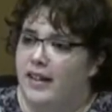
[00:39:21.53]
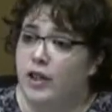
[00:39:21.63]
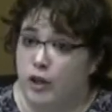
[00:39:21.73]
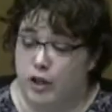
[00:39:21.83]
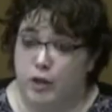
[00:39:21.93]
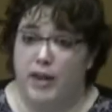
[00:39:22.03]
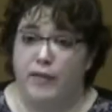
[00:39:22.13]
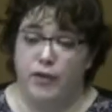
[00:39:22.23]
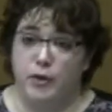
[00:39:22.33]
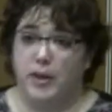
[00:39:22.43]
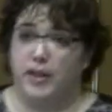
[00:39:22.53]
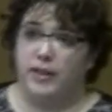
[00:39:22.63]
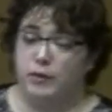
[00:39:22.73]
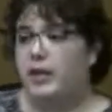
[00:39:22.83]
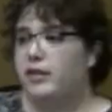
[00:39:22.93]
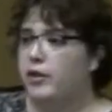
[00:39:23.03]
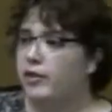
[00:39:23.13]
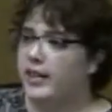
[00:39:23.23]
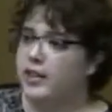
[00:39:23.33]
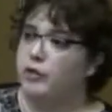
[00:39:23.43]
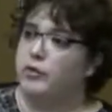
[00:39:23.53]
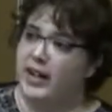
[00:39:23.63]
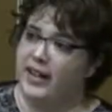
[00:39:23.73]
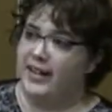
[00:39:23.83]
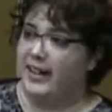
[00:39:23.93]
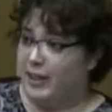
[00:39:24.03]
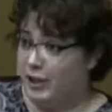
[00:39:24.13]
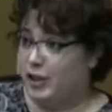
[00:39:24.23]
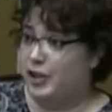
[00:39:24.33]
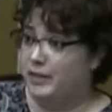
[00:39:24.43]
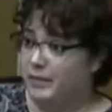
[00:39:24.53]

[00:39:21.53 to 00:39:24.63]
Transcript: No, so if you are, well, URLs you're writing in English.